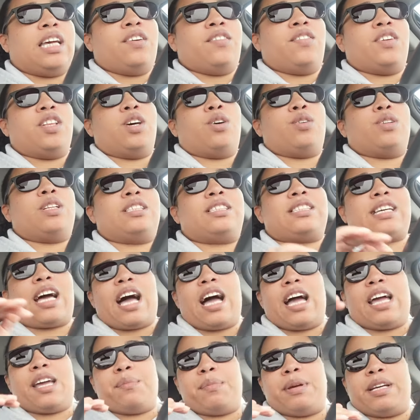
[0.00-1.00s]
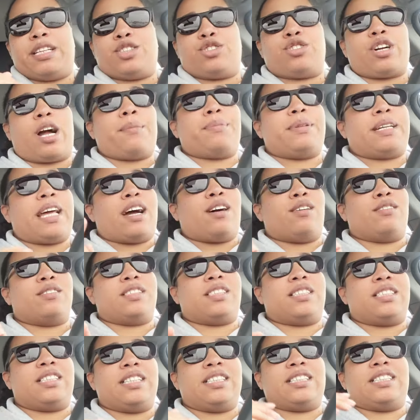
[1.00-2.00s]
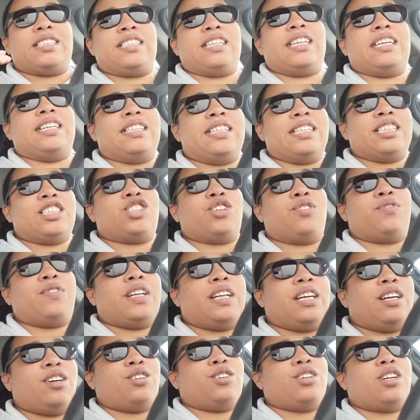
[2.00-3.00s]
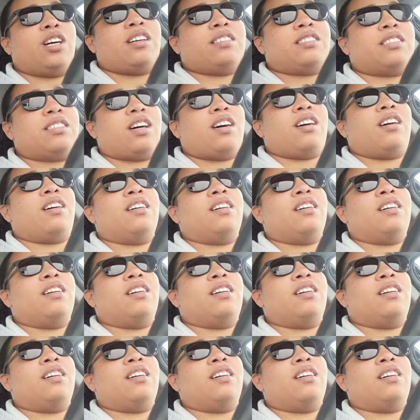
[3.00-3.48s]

Even though the time has dropped down since the initial video y'all saw.